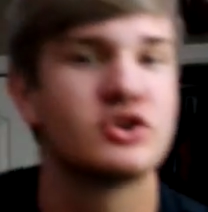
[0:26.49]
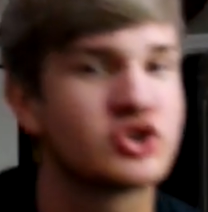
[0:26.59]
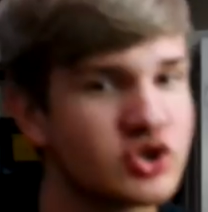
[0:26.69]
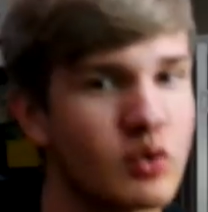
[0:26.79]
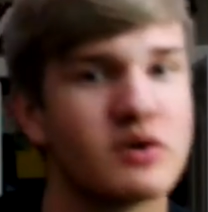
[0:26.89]

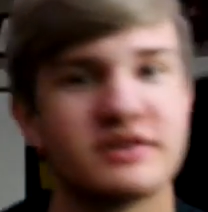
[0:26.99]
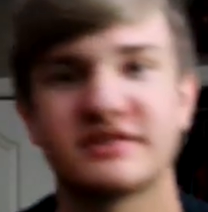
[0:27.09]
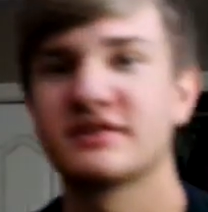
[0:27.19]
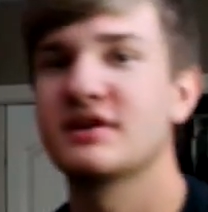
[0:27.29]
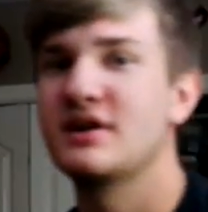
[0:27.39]

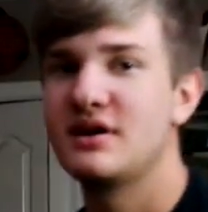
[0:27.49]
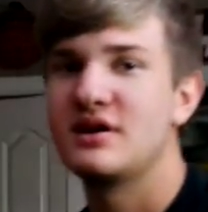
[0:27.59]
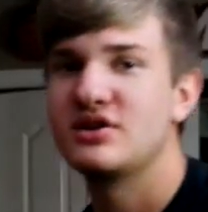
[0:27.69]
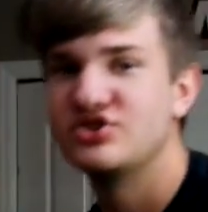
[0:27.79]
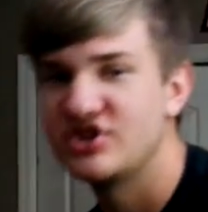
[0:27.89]
shorts
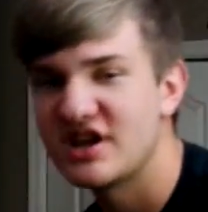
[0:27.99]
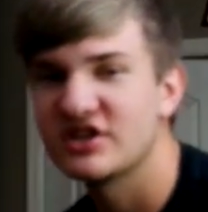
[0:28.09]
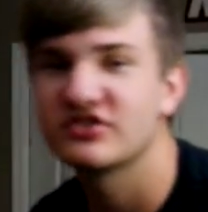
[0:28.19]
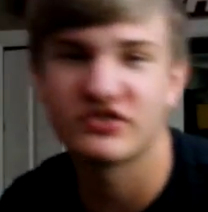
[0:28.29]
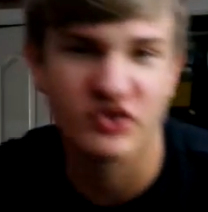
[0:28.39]
and
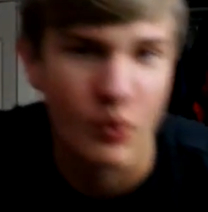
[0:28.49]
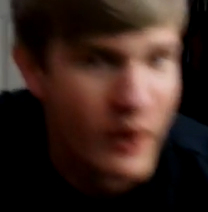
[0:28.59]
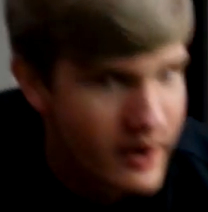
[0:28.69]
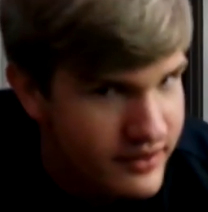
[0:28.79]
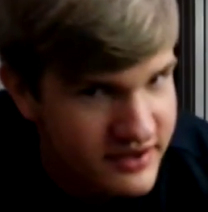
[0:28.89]
jeans to
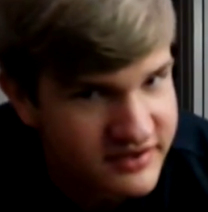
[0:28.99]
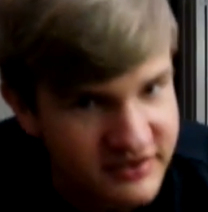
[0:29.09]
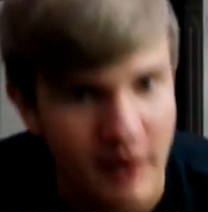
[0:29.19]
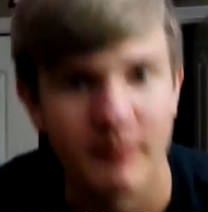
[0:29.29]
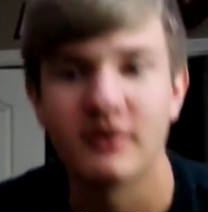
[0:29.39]
wear this
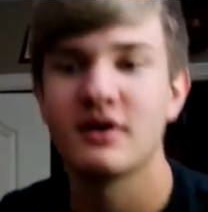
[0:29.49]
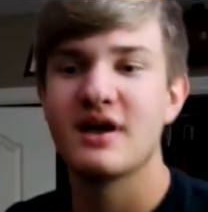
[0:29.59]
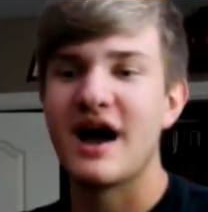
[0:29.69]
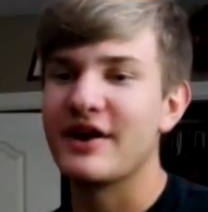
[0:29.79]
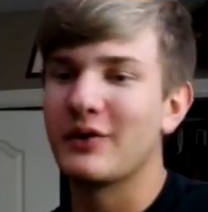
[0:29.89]
summer.
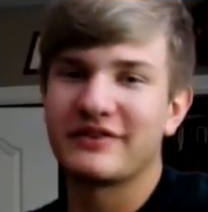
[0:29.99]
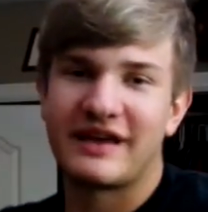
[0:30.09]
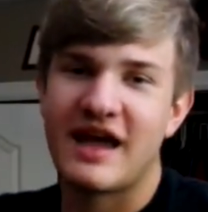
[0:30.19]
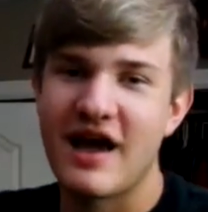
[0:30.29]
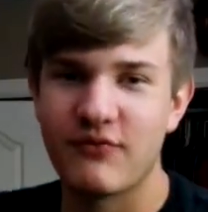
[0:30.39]
I know it's
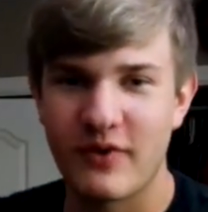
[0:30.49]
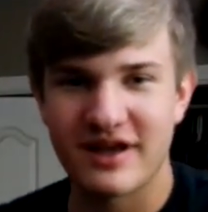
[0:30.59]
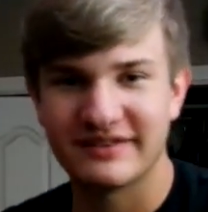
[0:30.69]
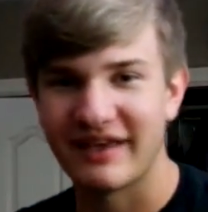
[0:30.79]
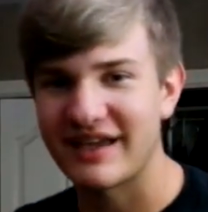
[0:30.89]
like
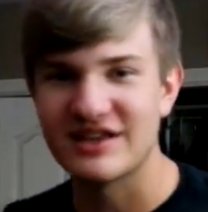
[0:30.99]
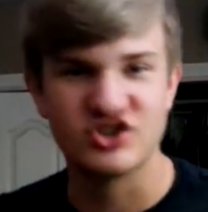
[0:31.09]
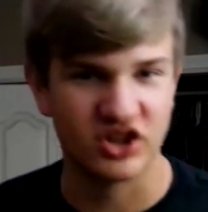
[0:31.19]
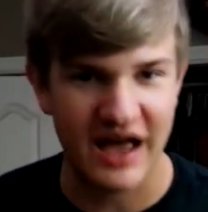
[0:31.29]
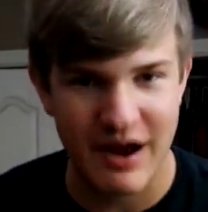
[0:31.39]
halfway, it's like in
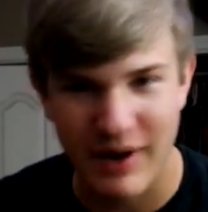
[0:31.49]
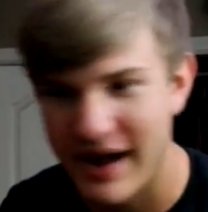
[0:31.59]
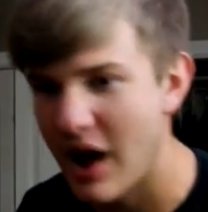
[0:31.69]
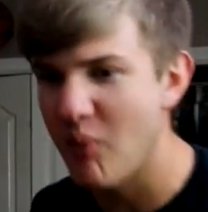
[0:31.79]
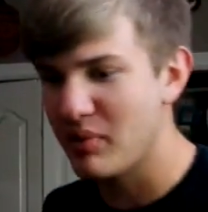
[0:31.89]
July
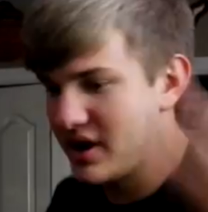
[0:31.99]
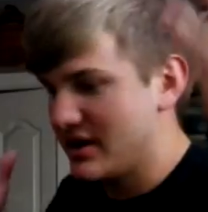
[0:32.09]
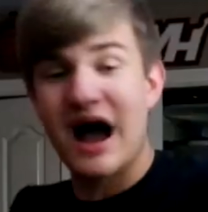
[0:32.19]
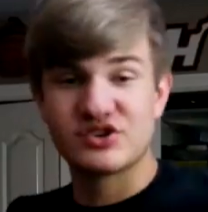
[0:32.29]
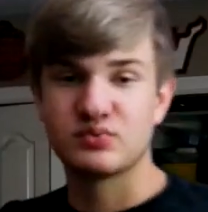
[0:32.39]
right now,
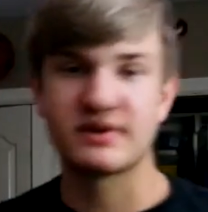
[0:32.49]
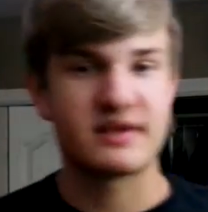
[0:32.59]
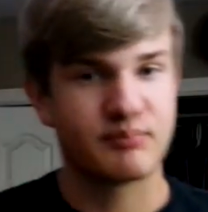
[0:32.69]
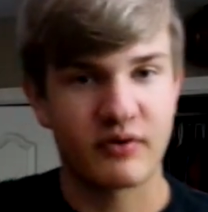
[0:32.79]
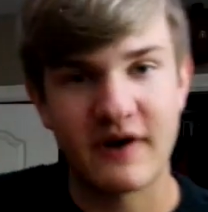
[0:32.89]
but I just
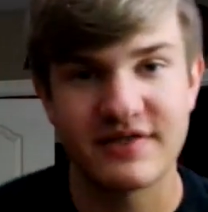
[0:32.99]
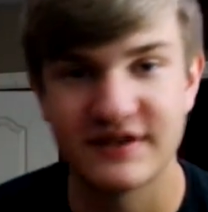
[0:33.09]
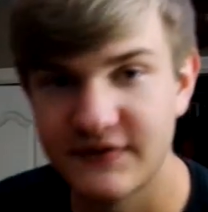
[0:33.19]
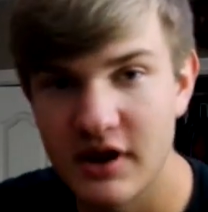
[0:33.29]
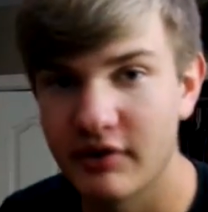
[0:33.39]
want to provide
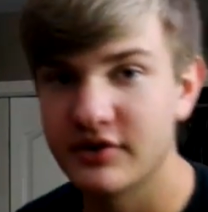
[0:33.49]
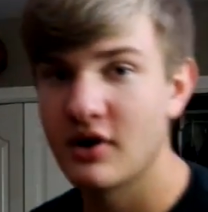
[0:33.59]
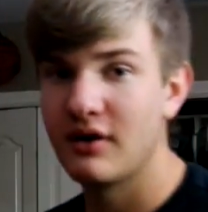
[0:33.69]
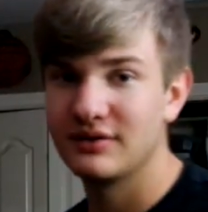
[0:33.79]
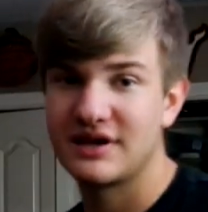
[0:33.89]
this video to
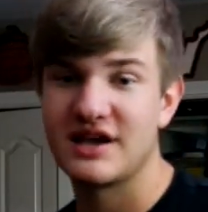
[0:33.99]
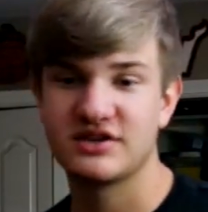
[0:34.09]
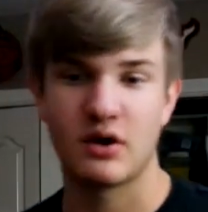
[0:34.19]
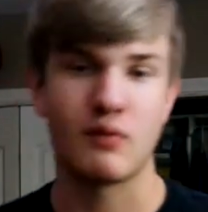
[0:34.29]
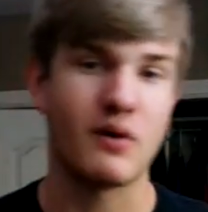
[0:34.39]
y'all in
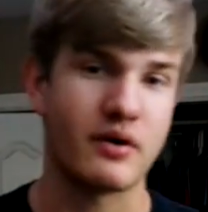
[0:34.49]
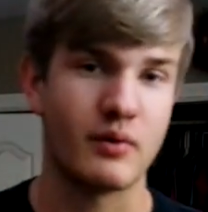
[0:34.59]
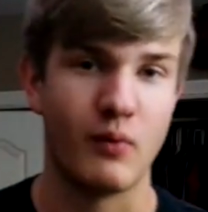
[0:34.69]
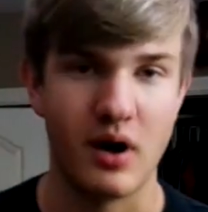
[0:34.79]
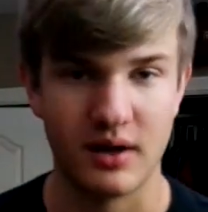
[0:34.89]
case y'all were
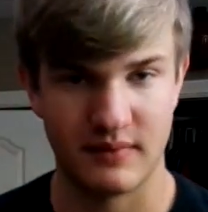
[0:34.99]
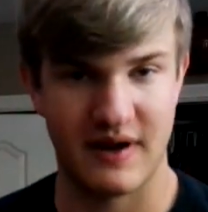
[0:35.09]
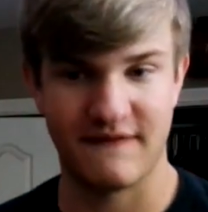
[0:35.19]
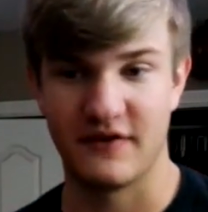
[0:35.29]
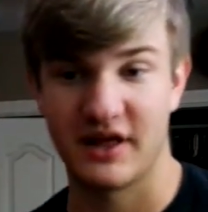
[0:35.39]
wondering what
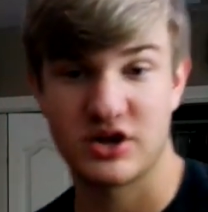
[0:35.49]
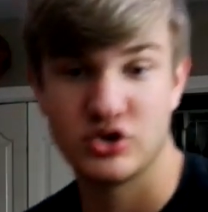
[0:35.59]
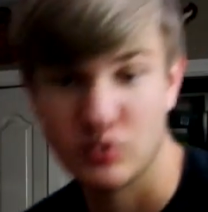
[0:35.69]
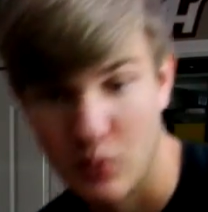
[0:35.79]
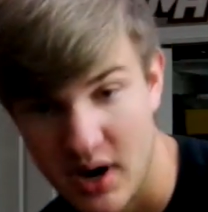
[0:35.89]
I feel like you
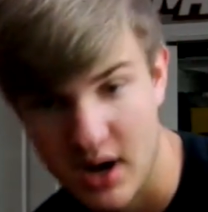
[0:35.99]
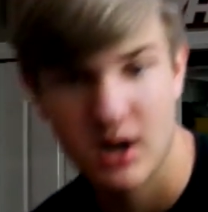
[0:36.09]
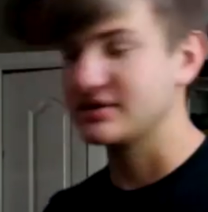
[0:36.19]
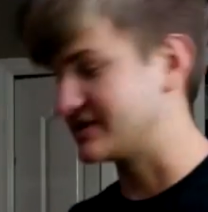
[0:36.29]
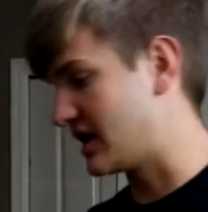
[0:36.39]
should
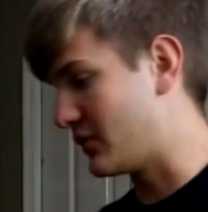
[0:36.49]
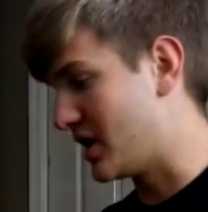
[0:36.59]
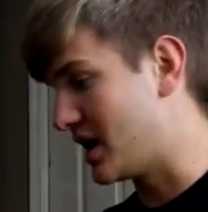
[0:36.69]
wear. So,